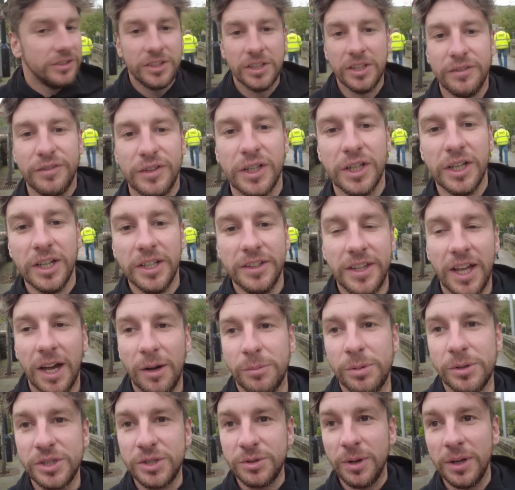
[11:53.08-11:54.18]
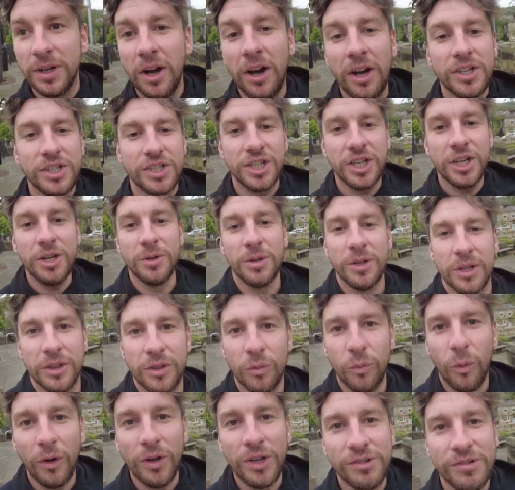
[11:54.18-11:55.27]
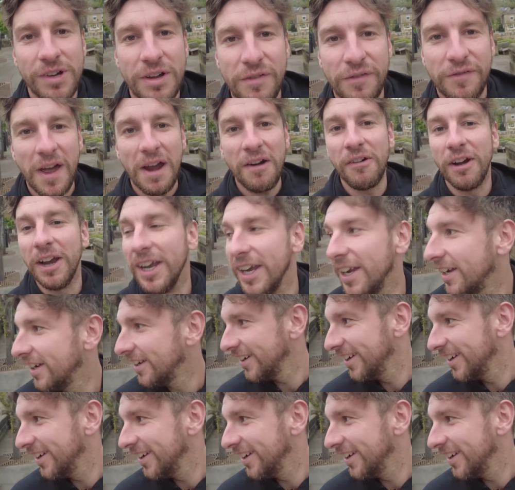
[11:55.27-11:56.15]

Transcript: Don't know if you heard that, but she went, oh, it's you, the wandering ferret.